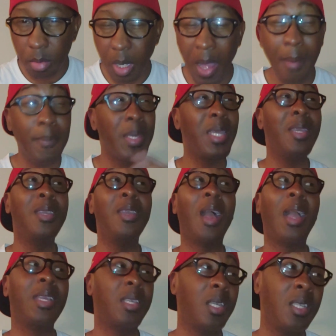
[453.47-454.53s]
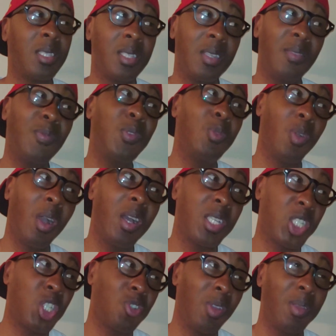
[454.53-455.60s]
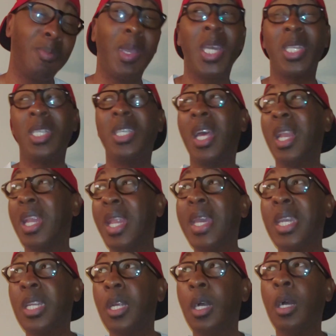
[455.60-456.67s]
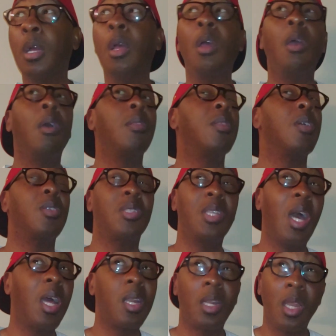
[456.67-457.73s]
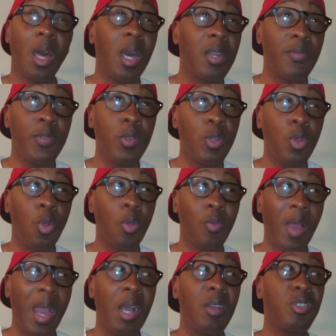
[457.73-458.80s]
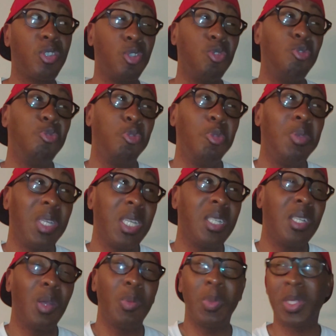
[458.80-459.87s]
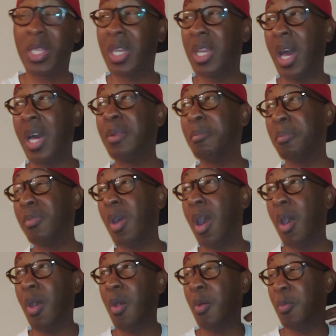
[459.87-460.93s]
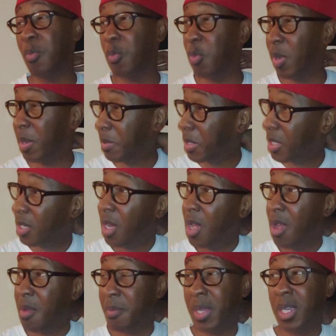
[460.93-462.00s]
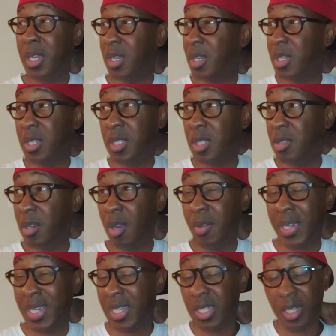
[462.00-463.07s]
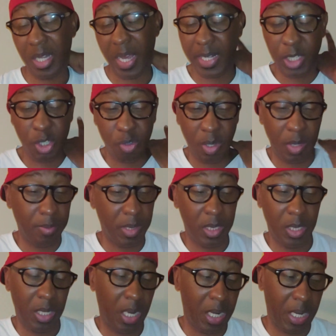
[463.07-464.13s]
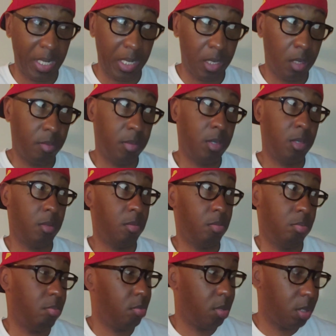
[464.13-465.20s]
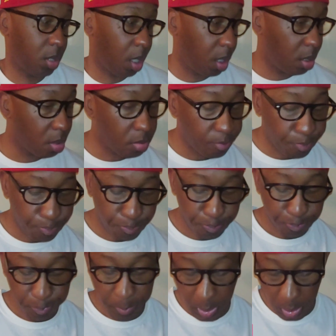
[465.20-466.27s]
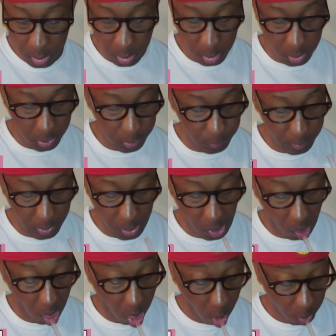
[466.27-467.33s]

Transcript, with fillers: I mean, I guess if you are a straight man in Atlanta, there's not a lot of you to go around, so you do end up with a lot of um, women because you know it ain't a lot of straight men in Atlanta. I'm just saying. Anyway.